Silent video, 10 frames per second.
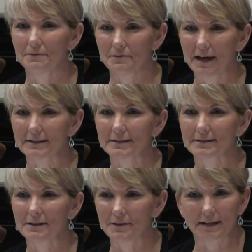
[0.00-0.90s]

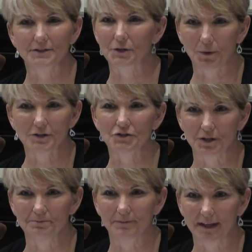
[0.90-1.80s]
That's the
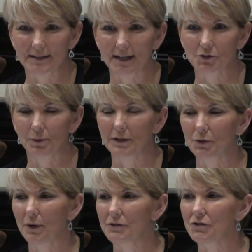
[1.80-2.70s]
question. That's actually the
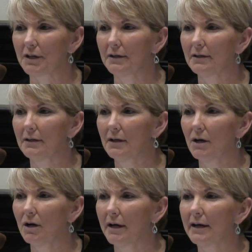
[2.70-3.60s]
question.
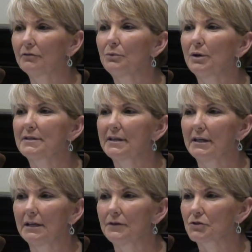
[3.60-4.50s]
Everyone
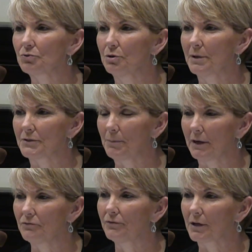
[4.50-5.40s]
sitting in this room has
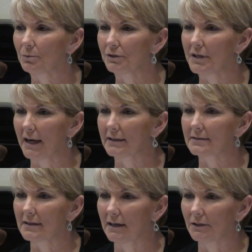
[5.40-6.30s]
paid federal tax
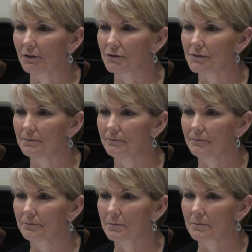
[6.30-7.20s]
dollars
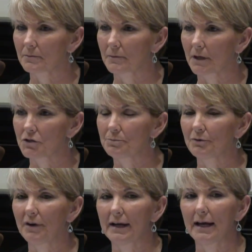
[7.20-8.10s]
to
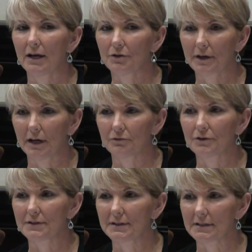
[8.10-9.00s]
provide health care
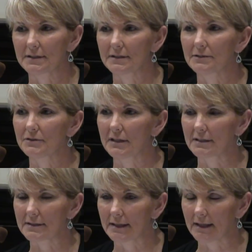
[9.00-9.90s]
for the citizens of
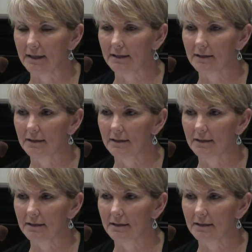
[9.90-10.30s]
Tennessee.